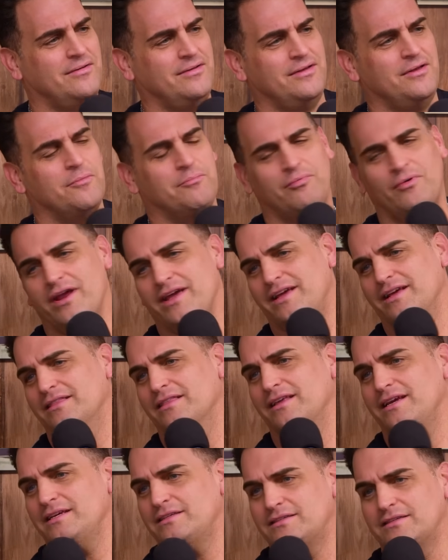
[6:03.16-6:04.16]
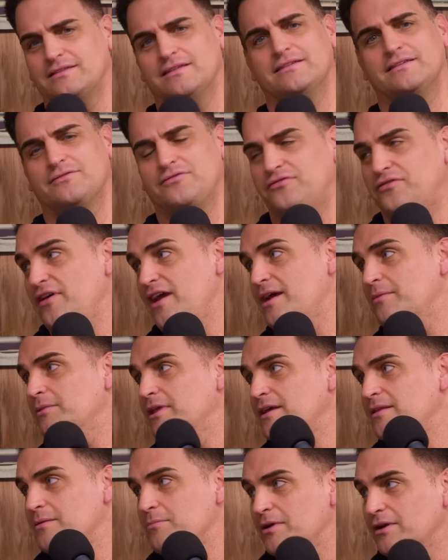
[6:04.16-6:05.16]
You're breaking leases as a family
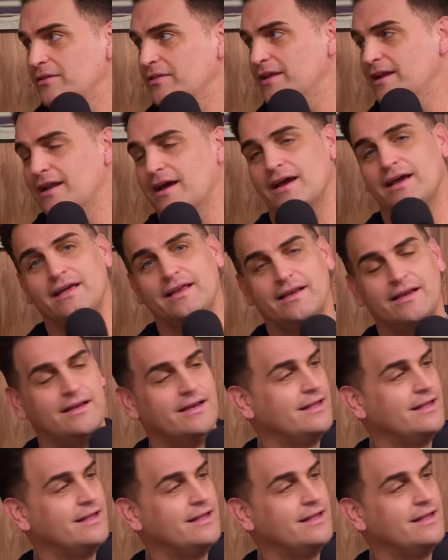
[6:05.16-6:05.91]
in the middle of the night.